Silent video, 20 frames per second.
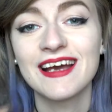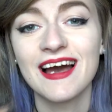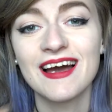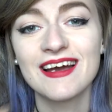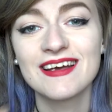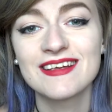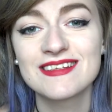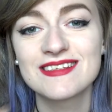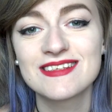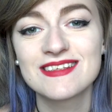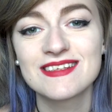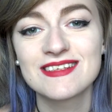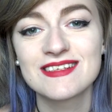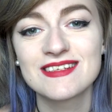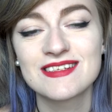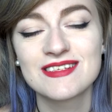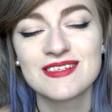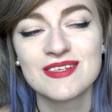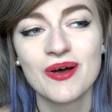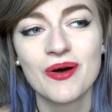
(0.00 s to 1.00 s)
guys,
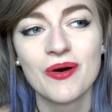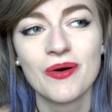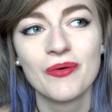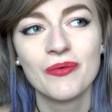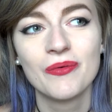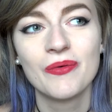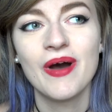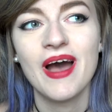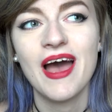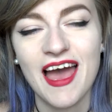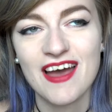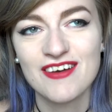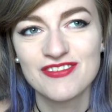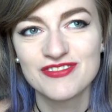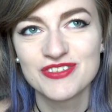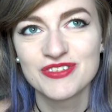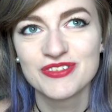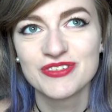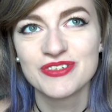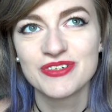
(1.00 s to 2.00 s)
so
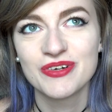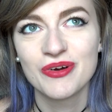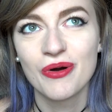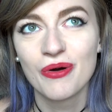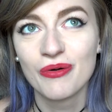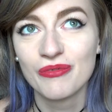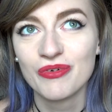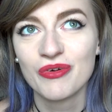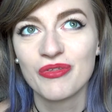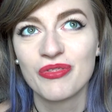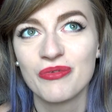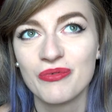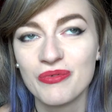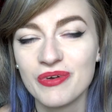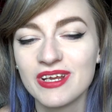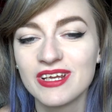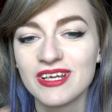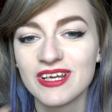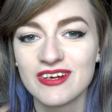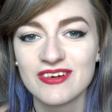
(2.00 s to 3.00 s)
after over
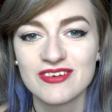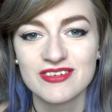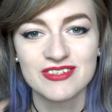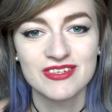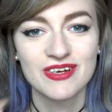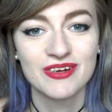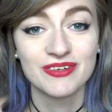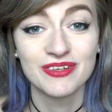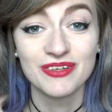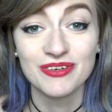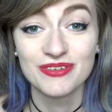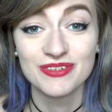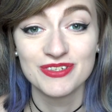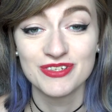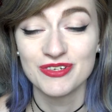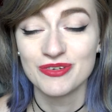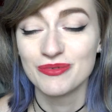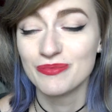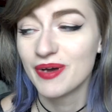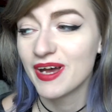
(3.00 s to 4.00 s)
3 years on
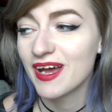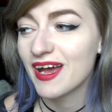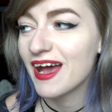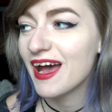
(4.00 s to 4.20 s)
YouTube,